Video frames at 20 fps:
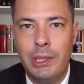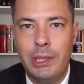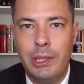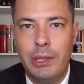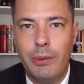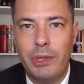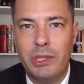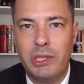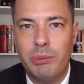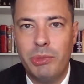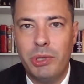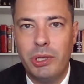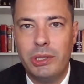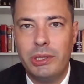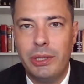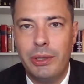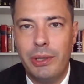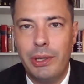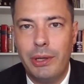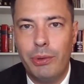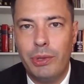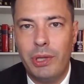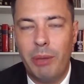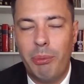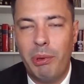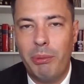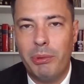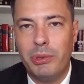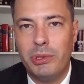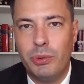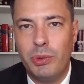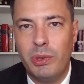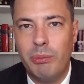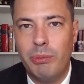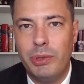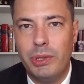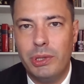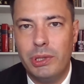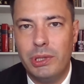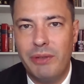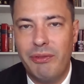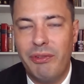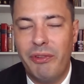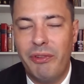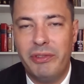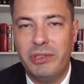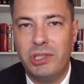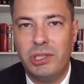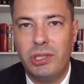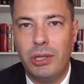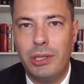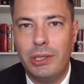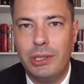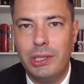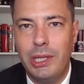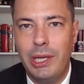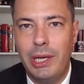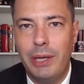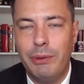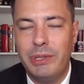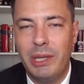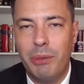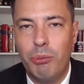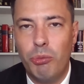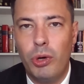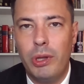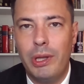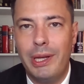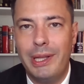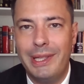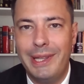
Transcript: The Russian military will not be able to rebuild, even if it started today. It would take more than a